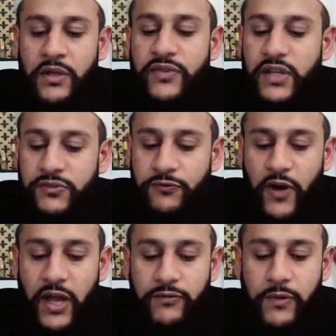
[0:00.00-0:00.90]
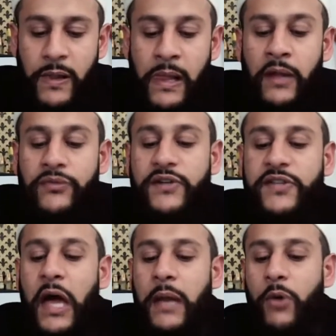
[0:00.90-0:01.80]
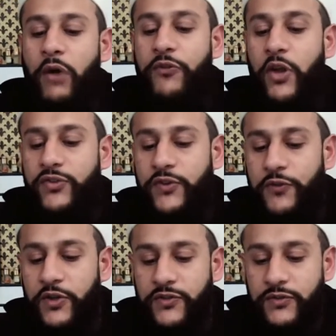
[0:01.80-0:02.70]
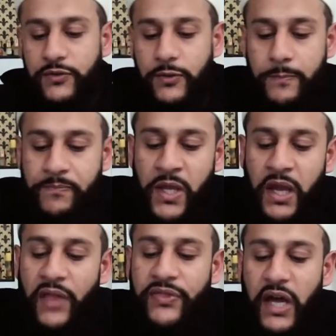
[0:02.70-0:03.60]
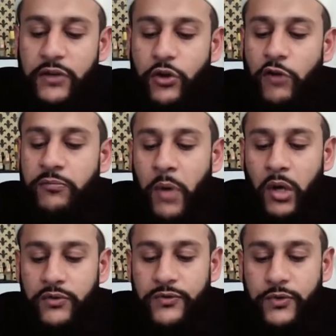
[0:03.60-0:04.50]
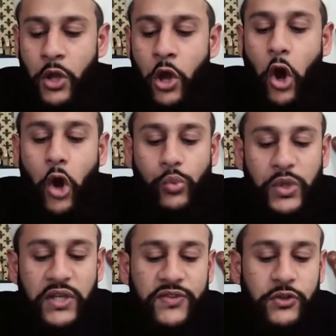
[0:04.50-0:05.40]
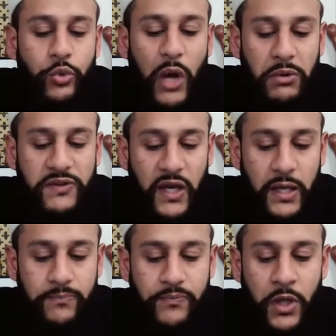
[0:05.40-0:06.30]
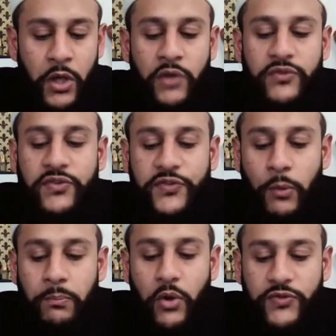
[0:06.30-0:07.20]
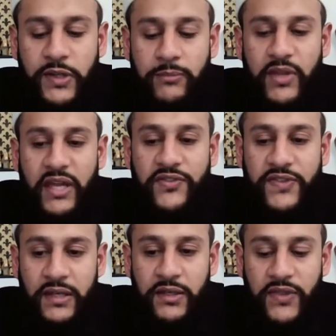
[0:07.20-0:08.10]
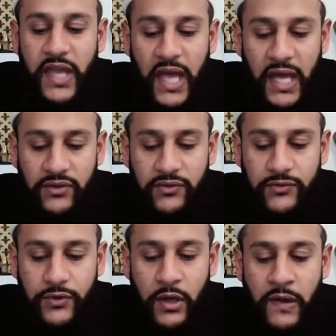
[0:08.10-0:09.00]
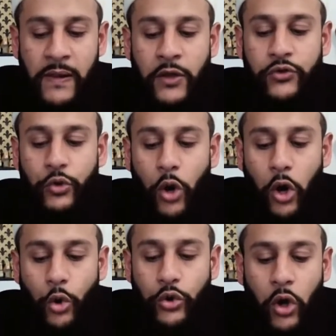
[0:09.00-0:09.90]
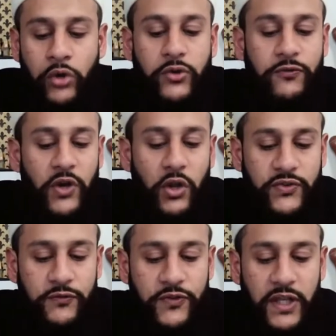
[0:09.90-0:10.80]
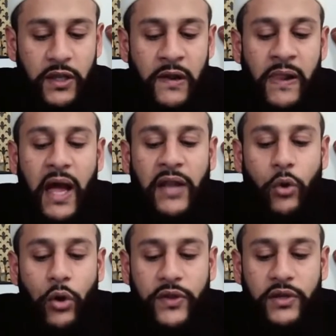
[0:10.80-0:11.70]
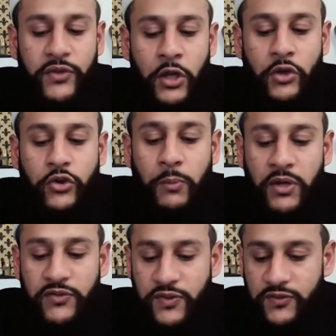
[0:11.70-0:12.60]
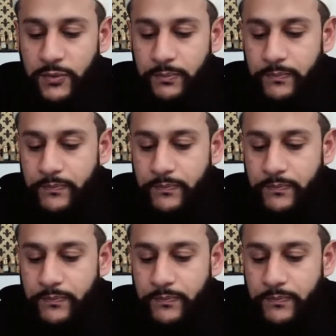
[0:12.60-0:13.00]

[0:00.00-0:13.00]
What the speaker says: Section 5. The time of philosophers and that of monks are recent to our time. So some Muslims extended their hands to hold on to philosophy and others to monasticism.